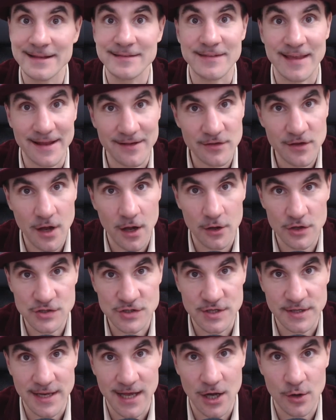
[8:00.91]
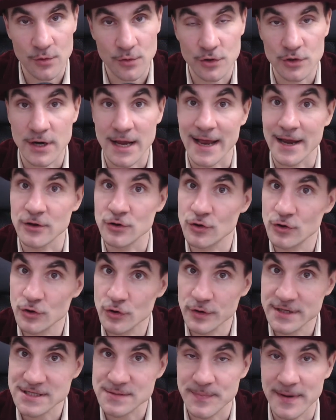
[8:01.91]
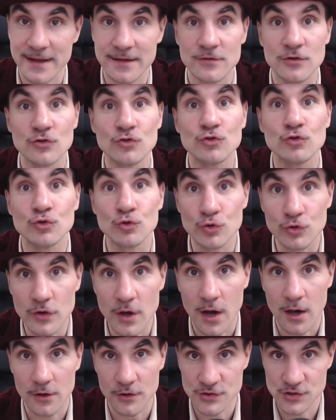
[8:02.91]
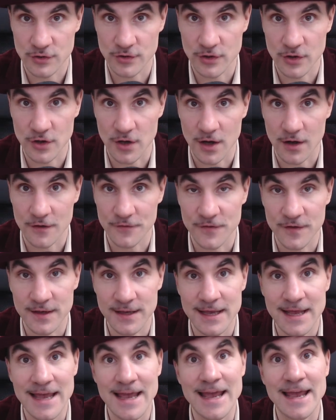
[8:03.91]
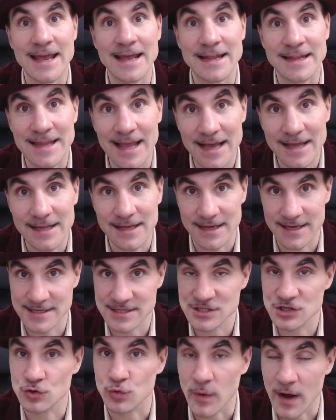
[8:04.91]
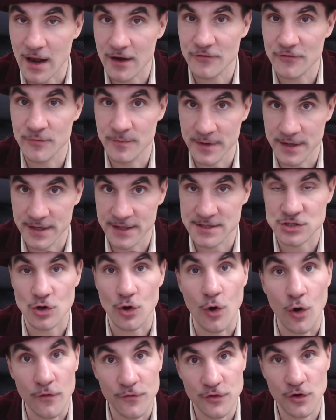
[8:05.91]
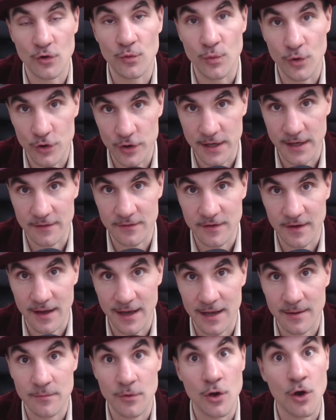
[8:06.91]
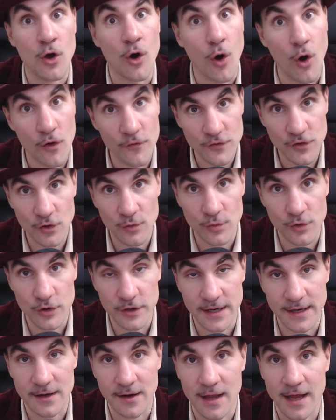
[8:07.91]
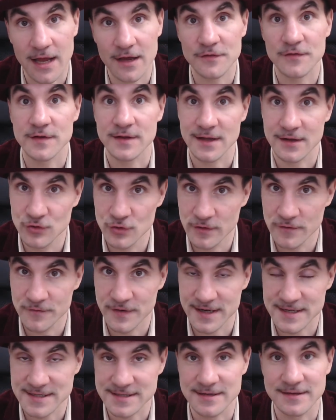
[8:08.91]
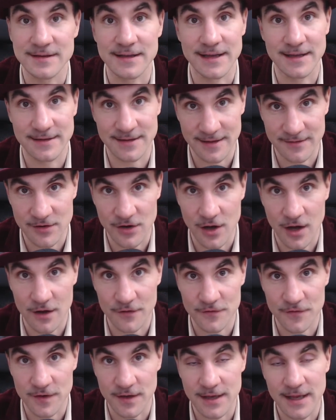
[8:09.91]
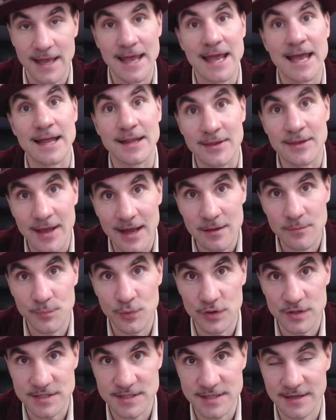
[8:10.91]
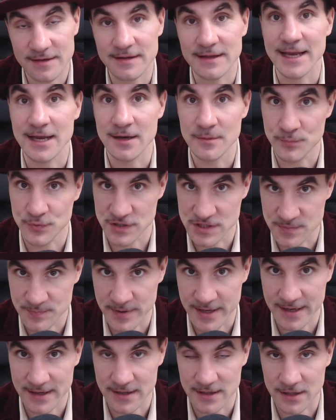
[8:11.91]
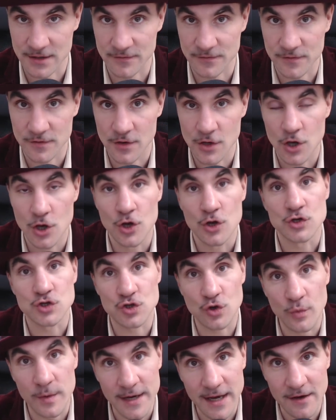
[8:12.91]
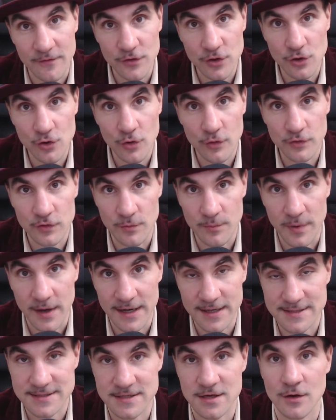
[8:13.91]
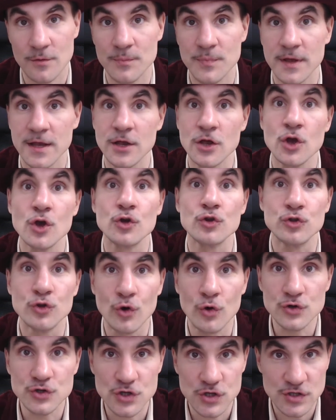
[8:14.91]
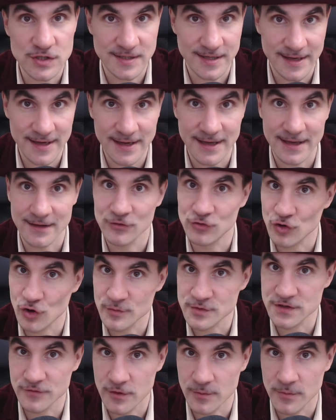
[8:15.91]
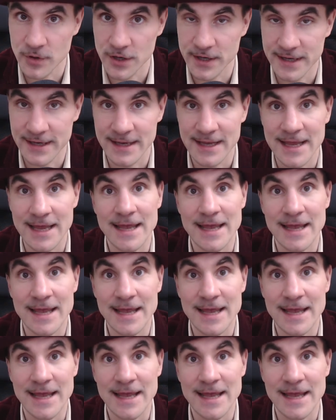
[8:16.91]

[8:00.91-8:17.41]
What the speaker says: $10 an hour and you're going to spend $2 on a coffee, that is 12 minutes of your working time, of your working life that you invested in that coffee. That puts it in perspective. So whenever you're going to buy something, don't just think in terms of the money.